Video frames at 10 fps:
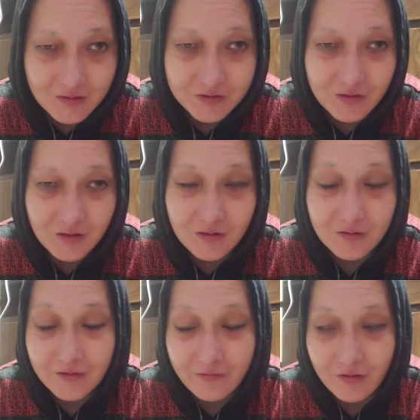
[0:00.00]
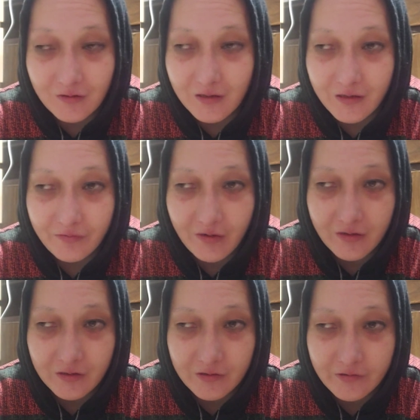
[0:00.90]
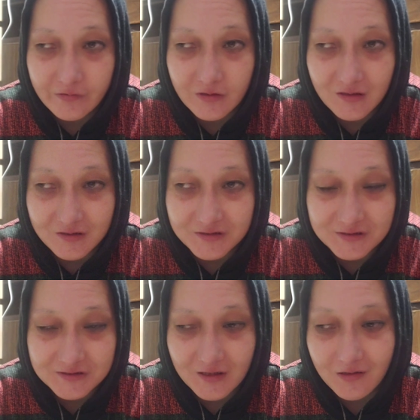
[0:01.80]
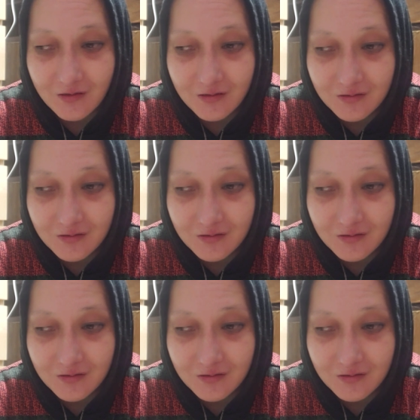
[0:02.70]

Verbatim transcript: so I go even though I hate Vancouver, I'll stay.